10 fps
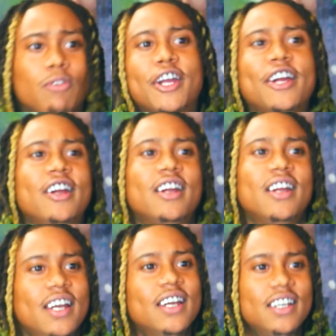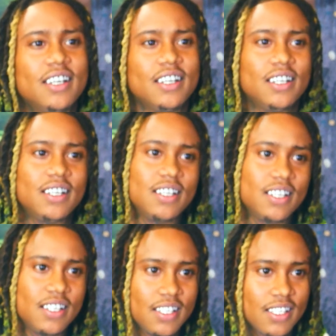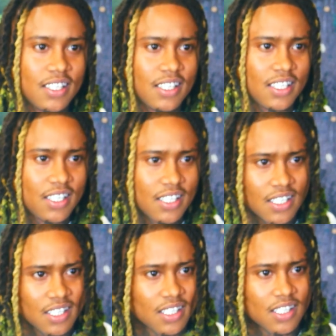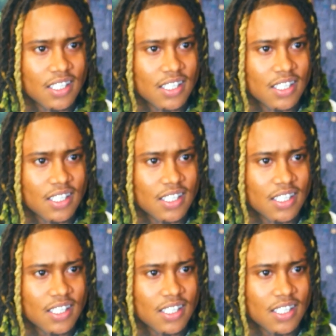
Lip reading: I can tell though, because it's different. I do